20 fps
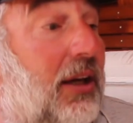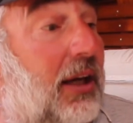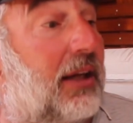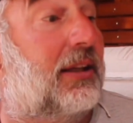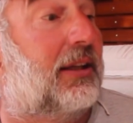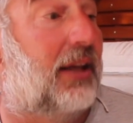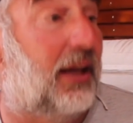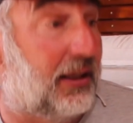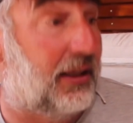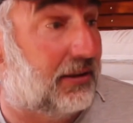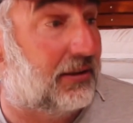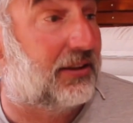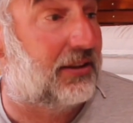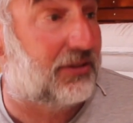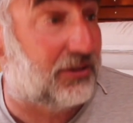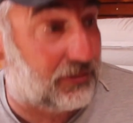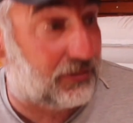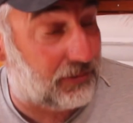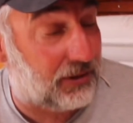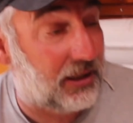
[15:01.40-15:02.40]
again,
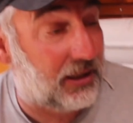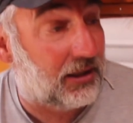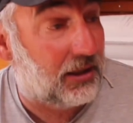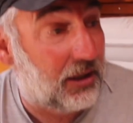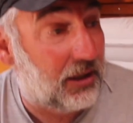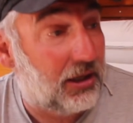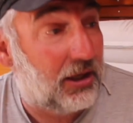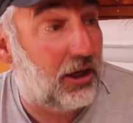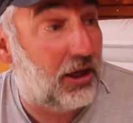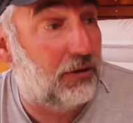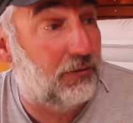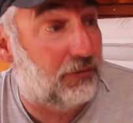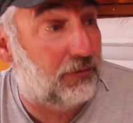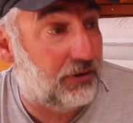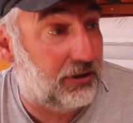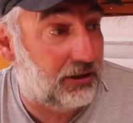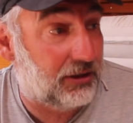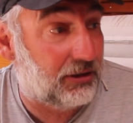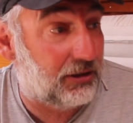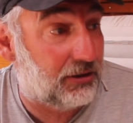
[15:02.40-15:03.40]
this is where
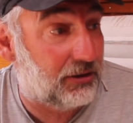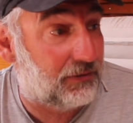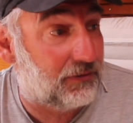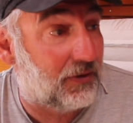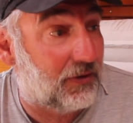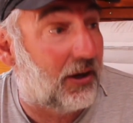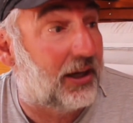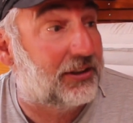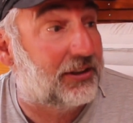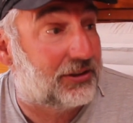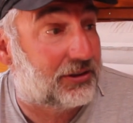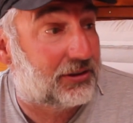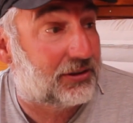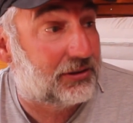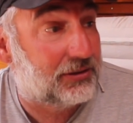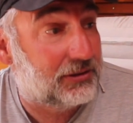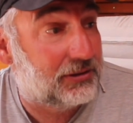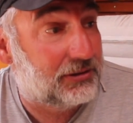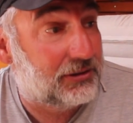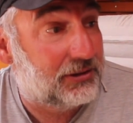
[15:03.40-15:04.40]
hopefully the advice
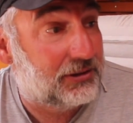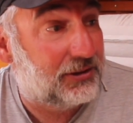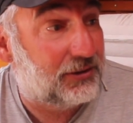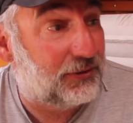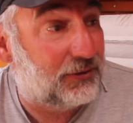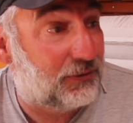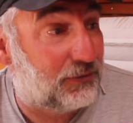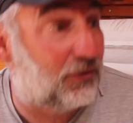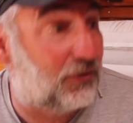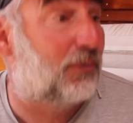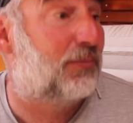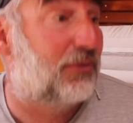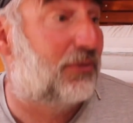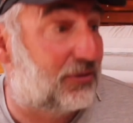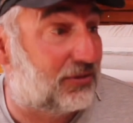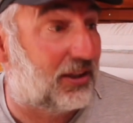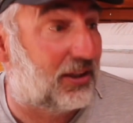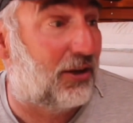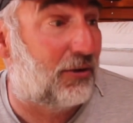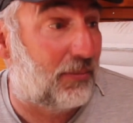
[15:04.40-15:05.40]
from the
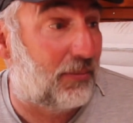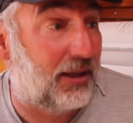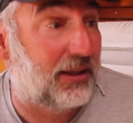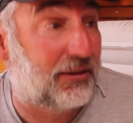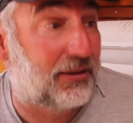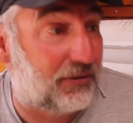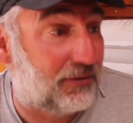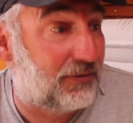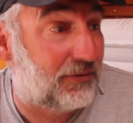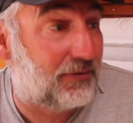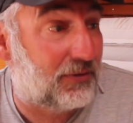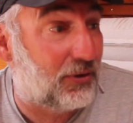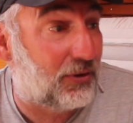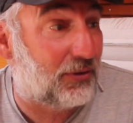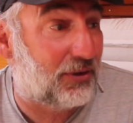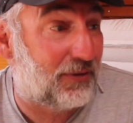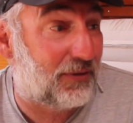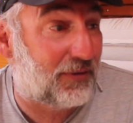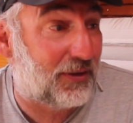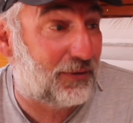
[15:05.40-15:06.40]
sailmaker,
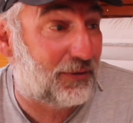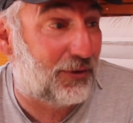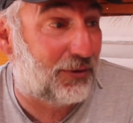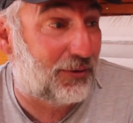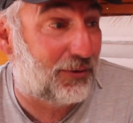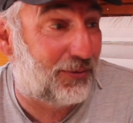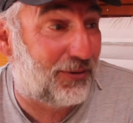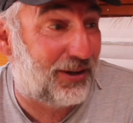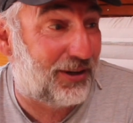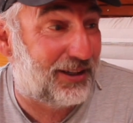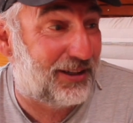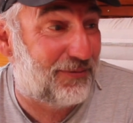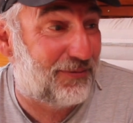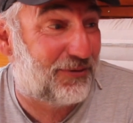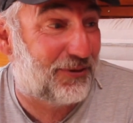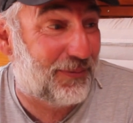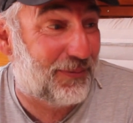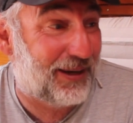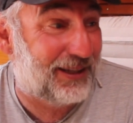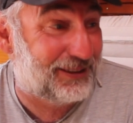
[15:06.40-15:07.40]
if they've got the right
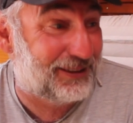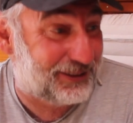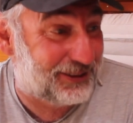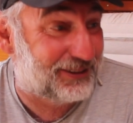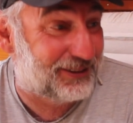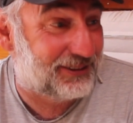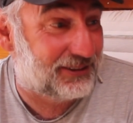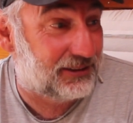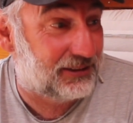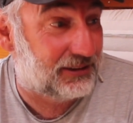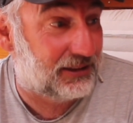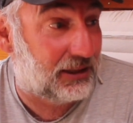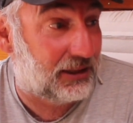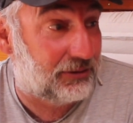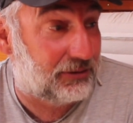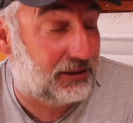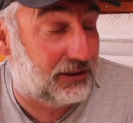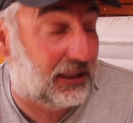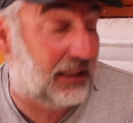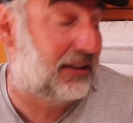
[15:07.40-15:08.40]
information,
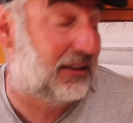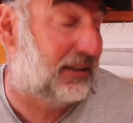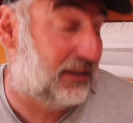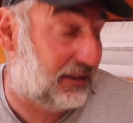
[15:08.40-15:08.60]
and